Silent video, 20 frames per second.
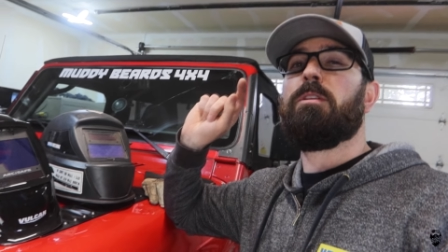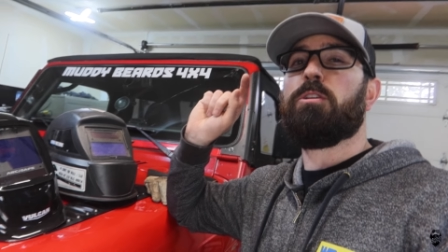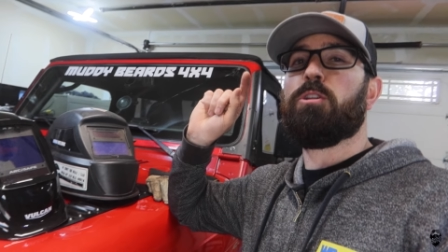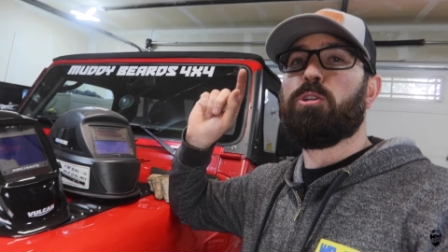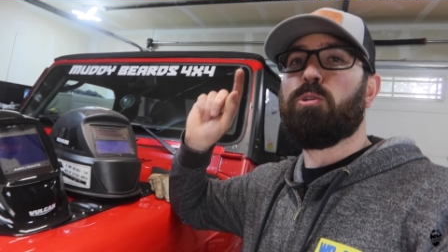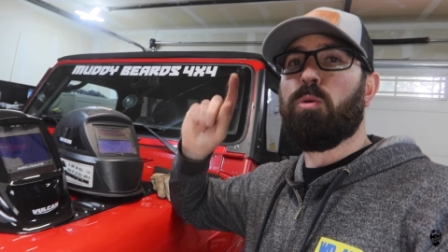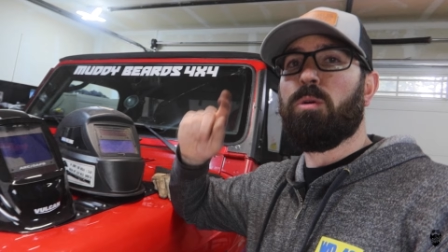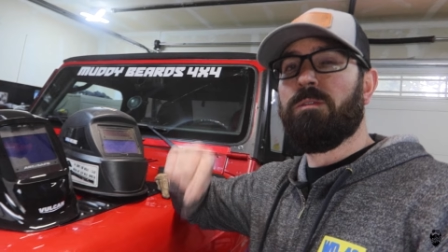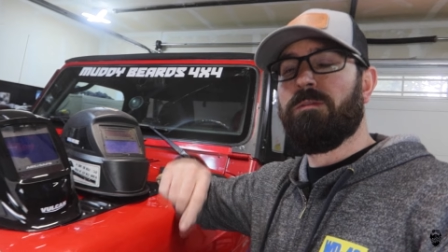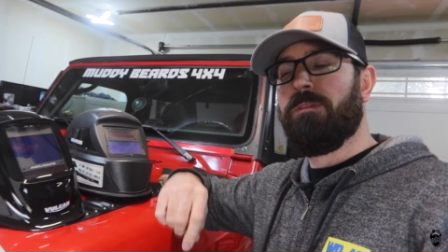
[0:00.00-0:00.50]
the
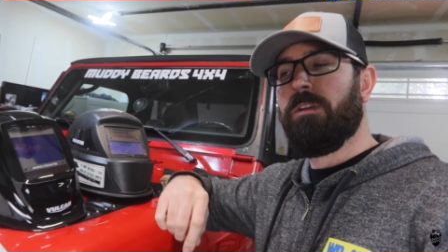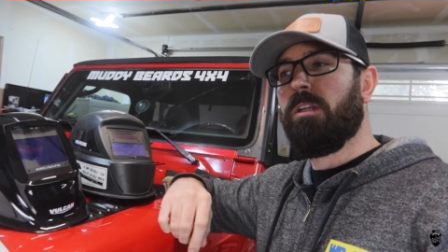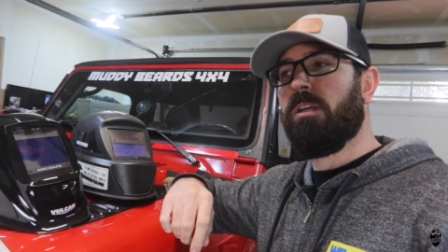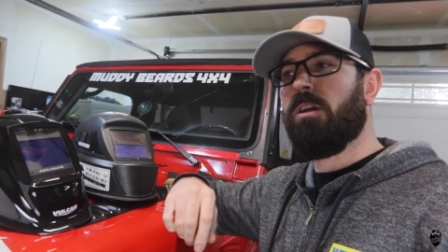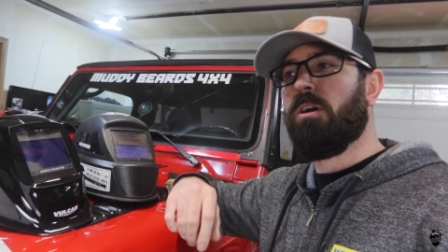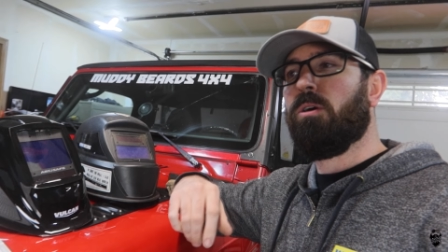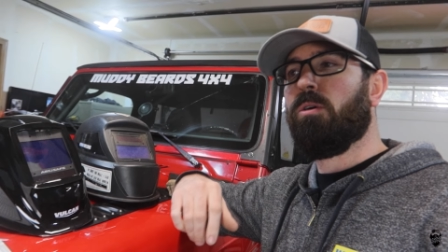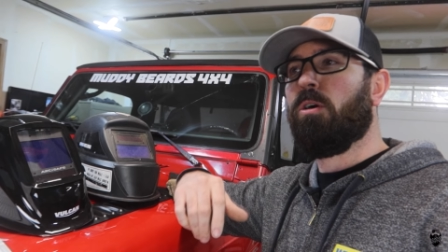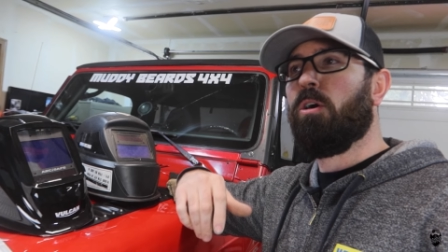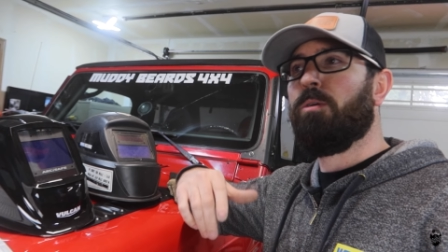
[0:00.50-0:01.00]
short
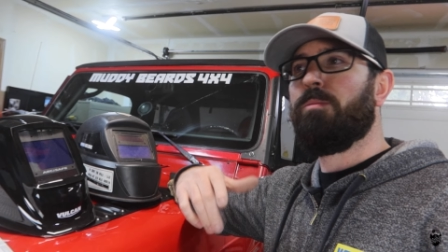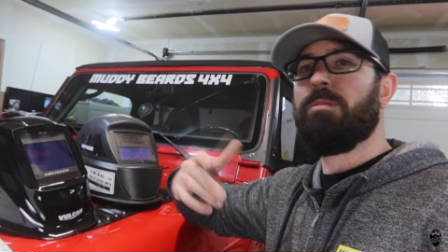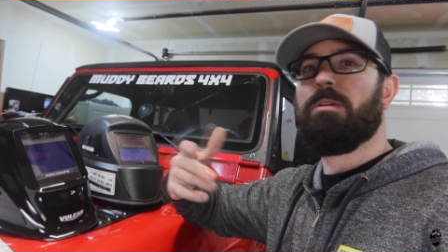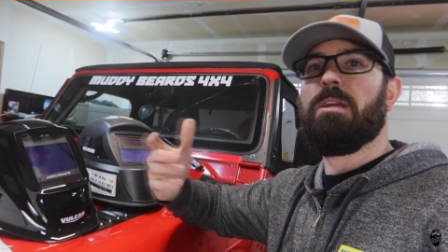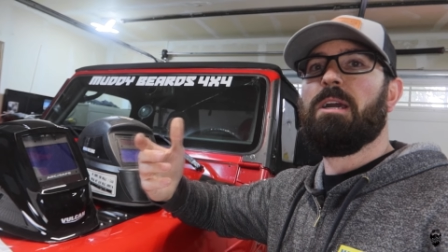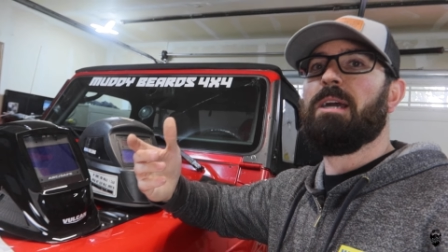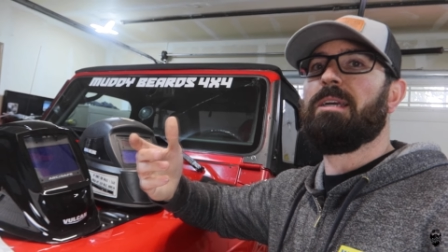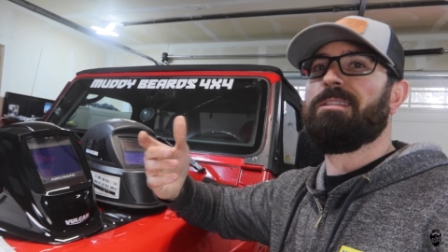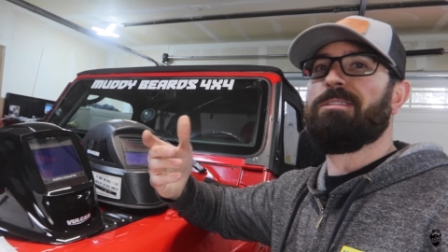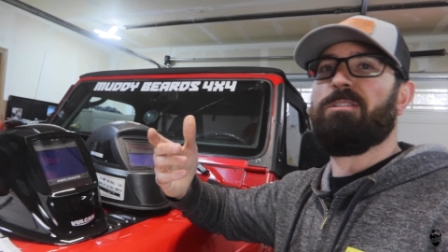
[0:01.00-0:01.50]
video. Hope you
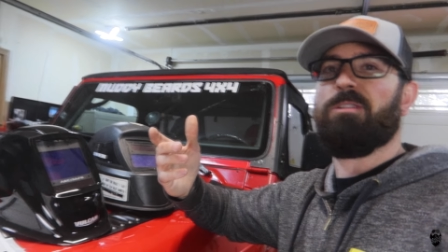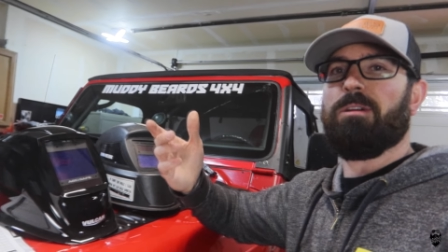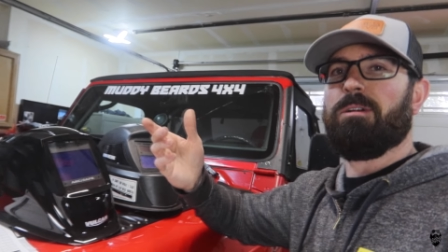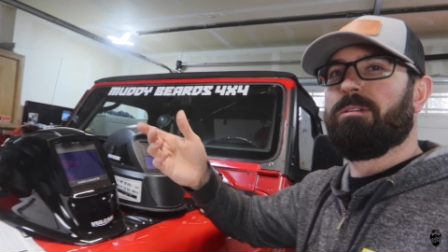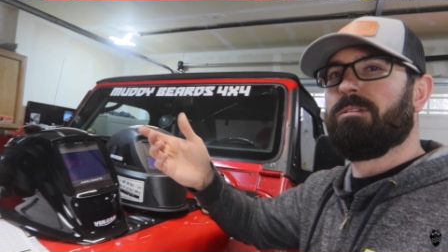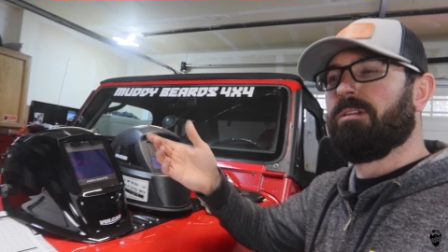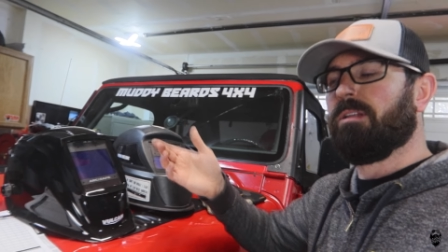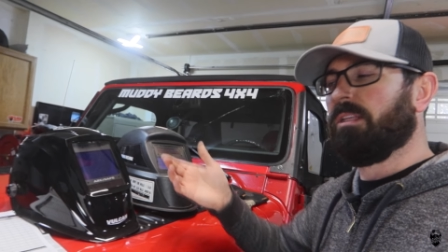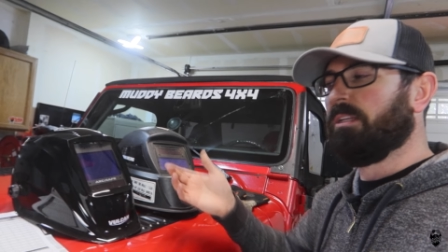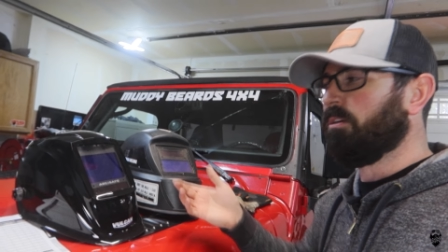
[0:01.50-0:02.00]
guys
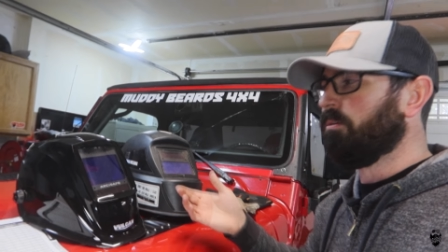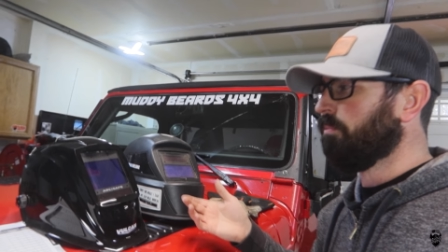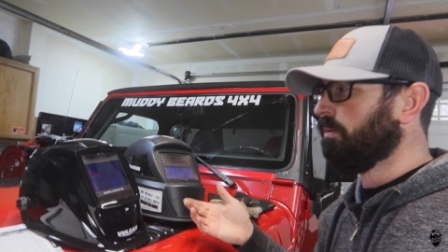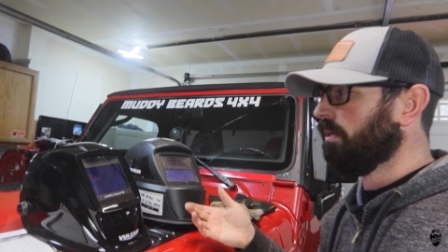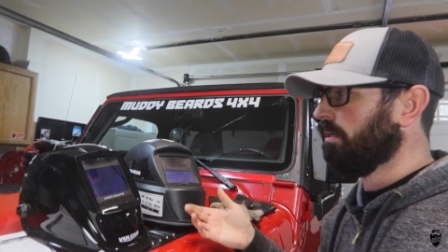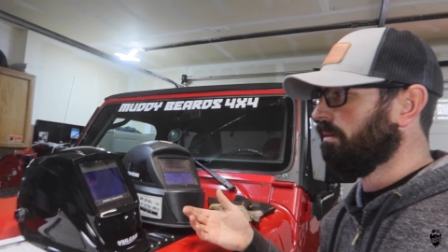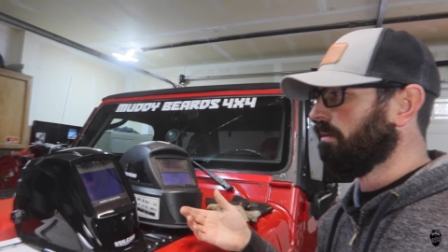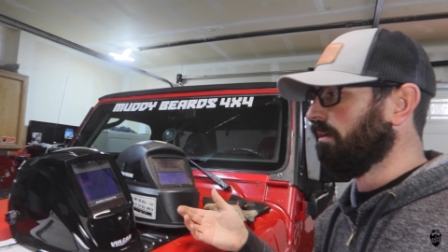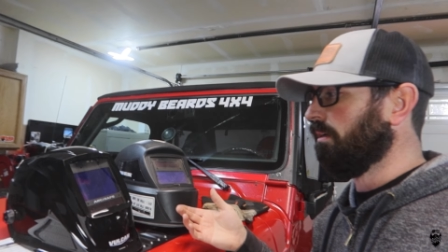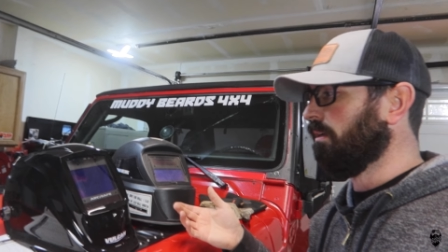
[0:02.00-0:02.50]
learned a little
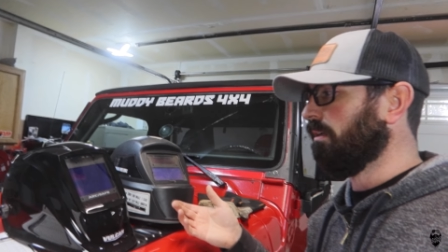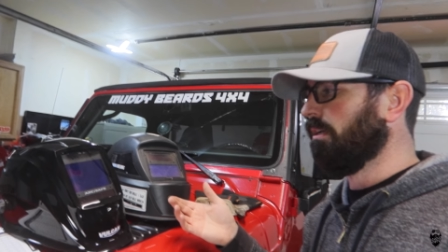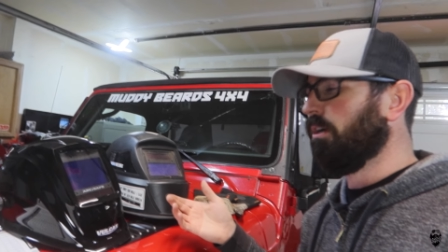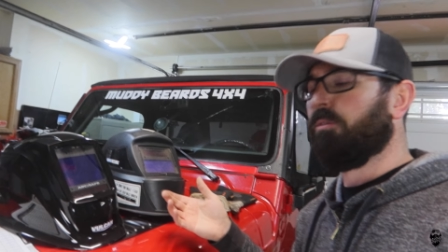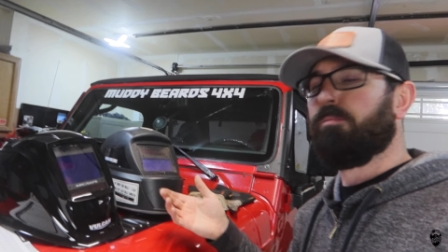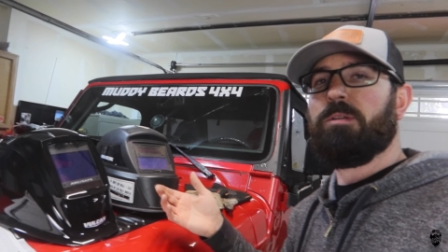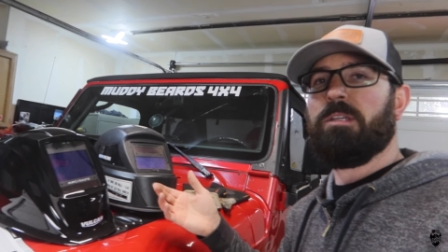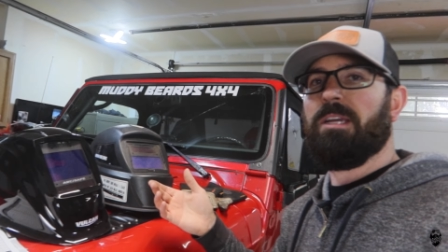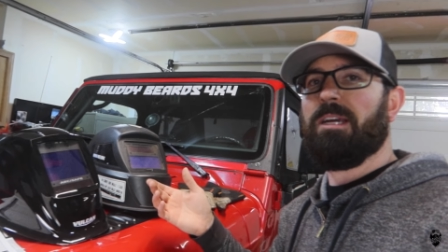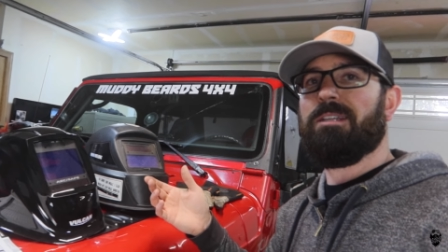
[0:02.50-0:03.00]
bit and
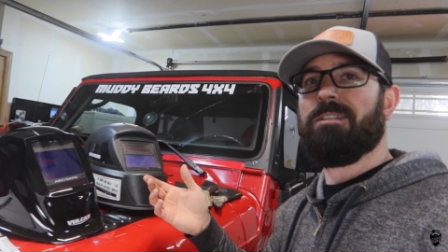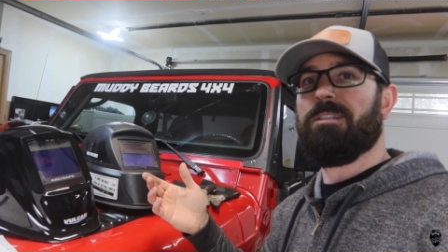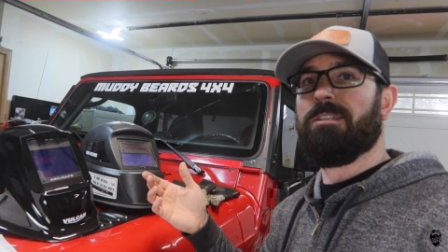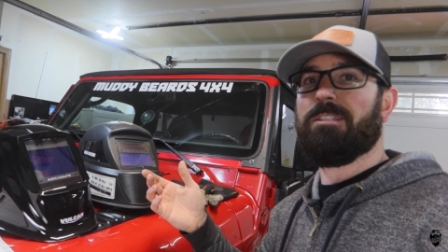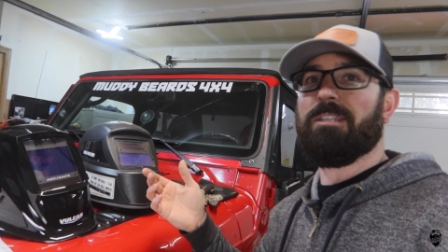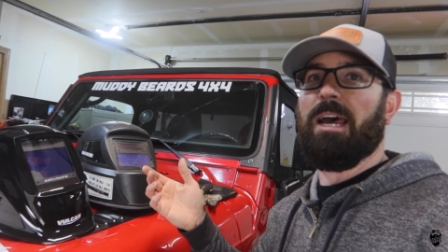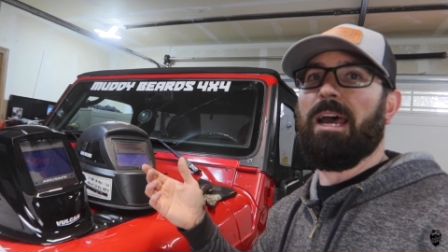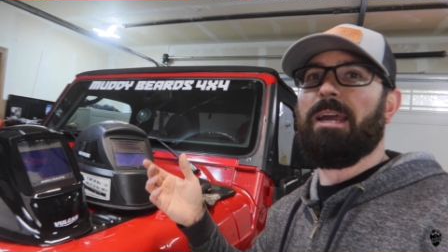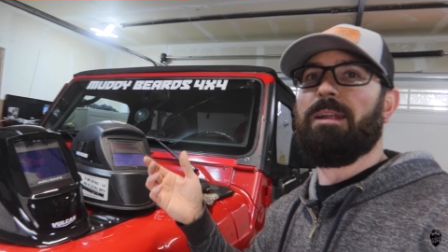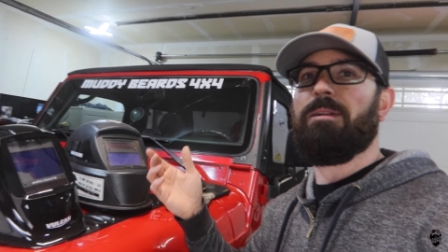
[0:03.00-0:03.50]
helped you guys
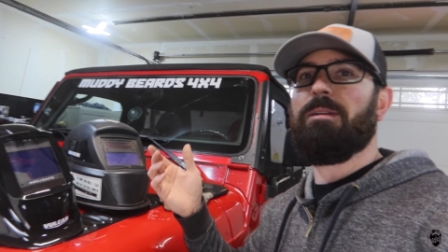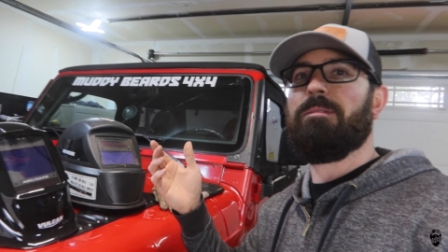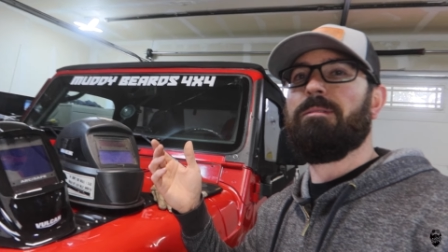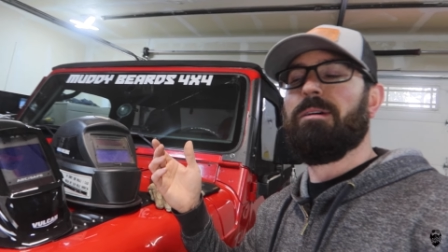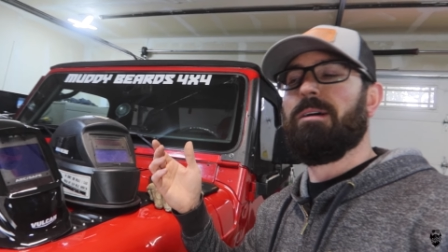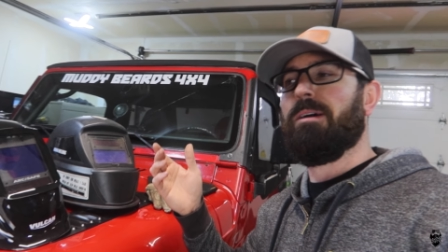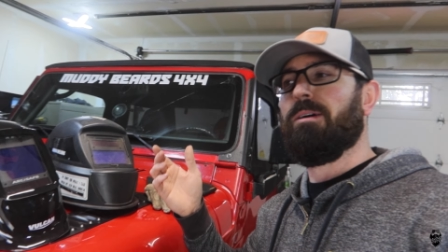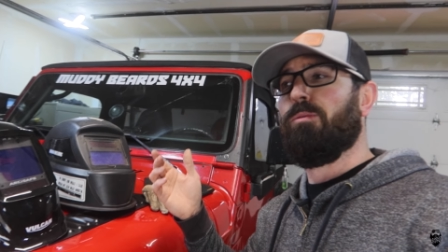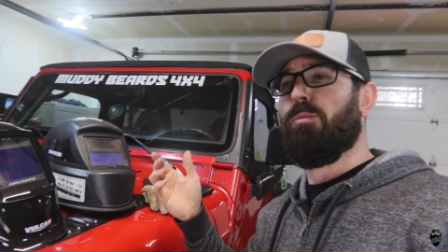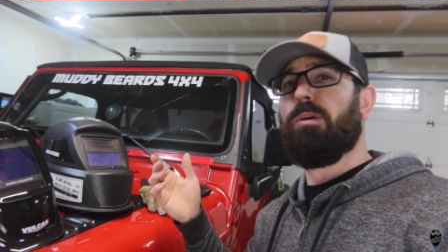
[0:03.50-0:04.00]
decide uh,